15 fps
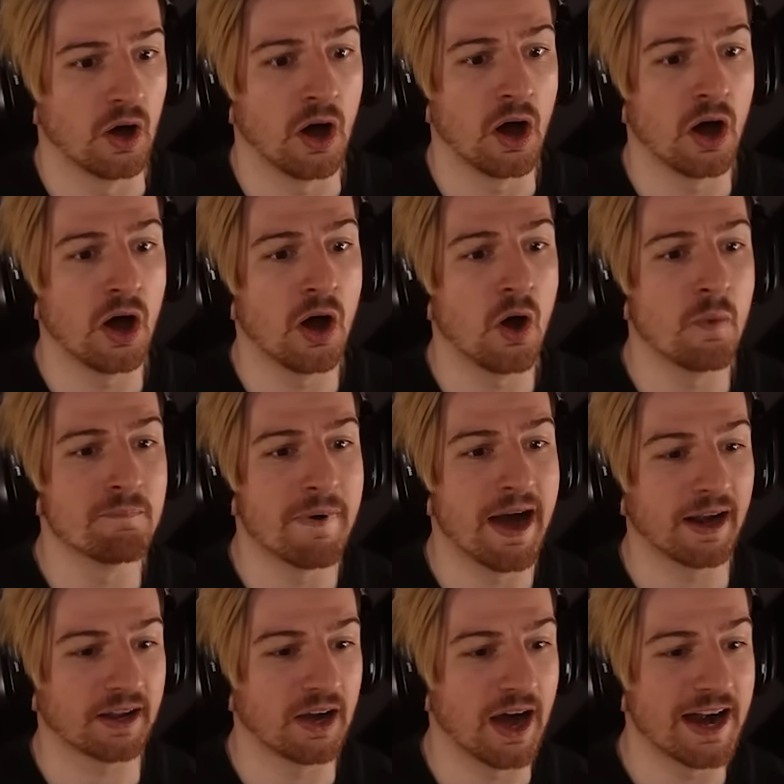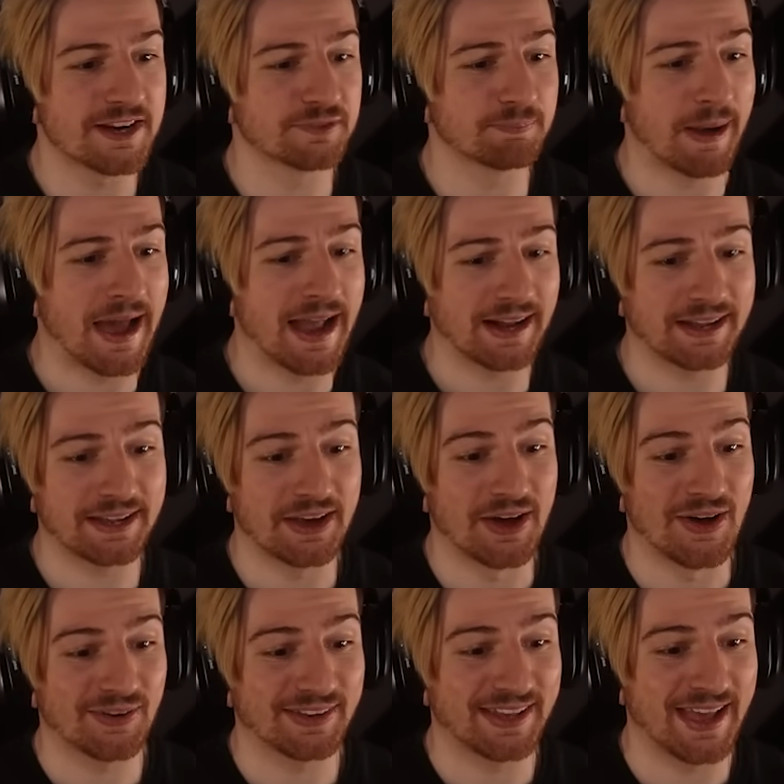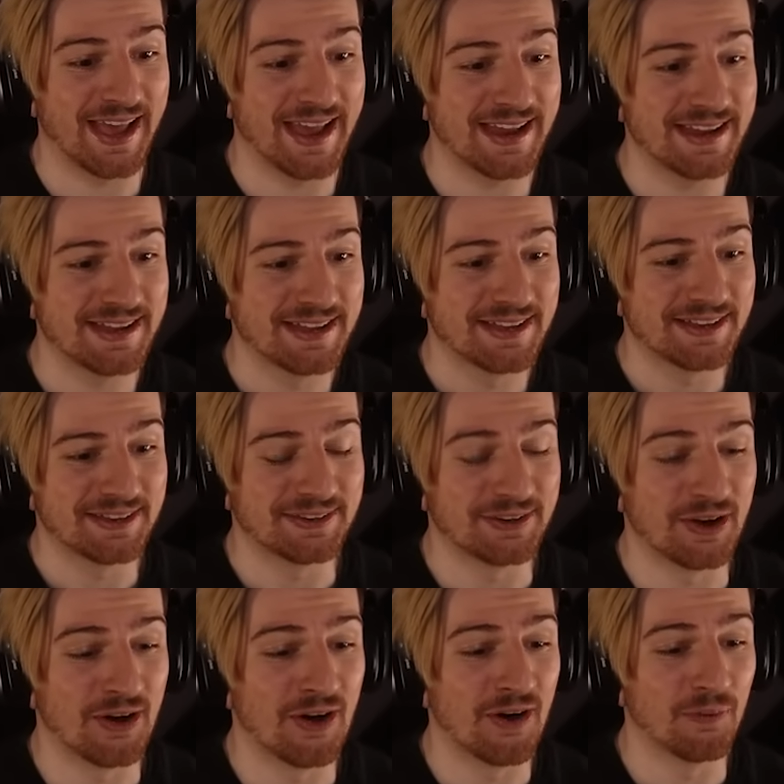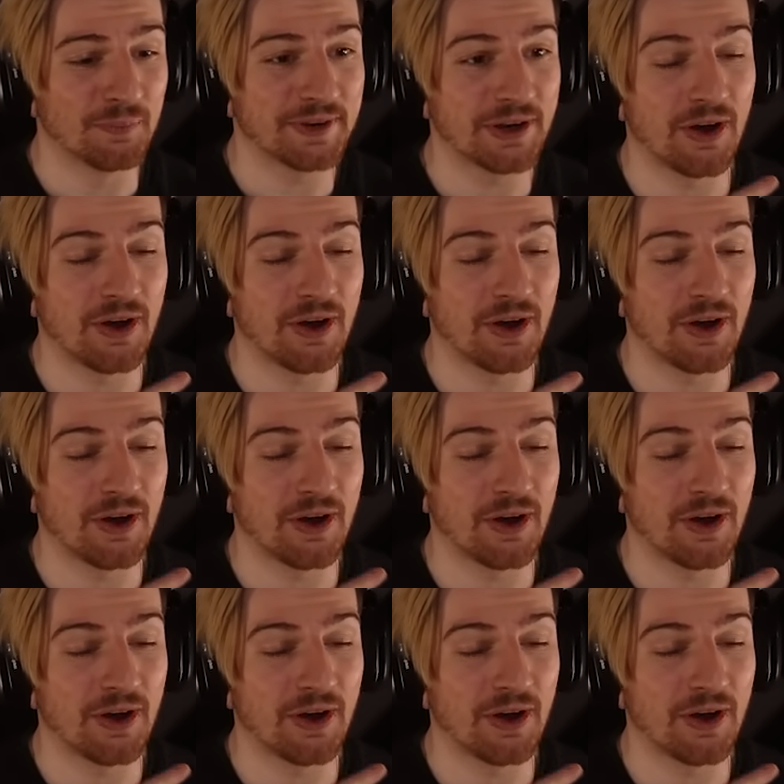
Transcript: Oh, my guy's back. Okay. Yo, we